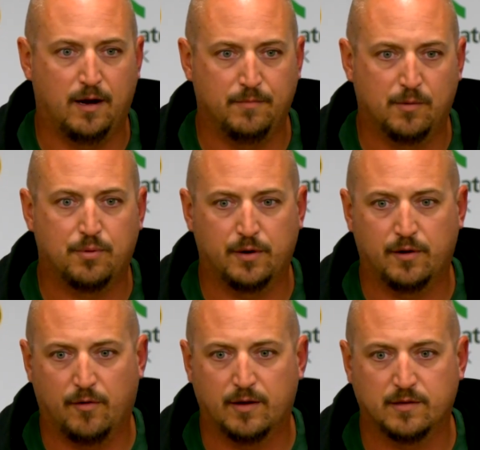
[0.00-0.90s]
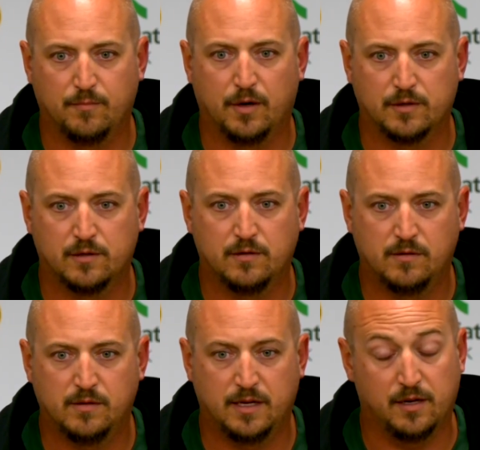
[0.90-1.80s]
They're a pretty aggressive bunch.
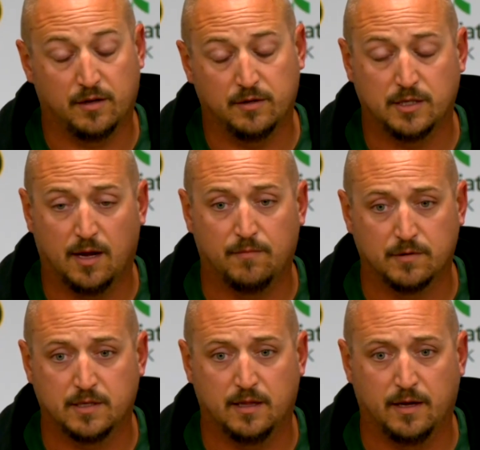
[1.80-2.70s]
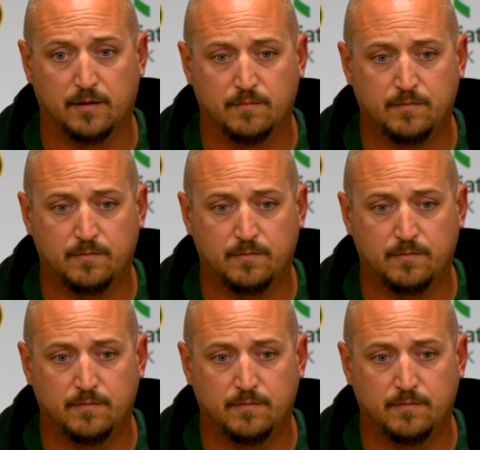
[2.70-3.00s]
They did a good job versus Atlanta.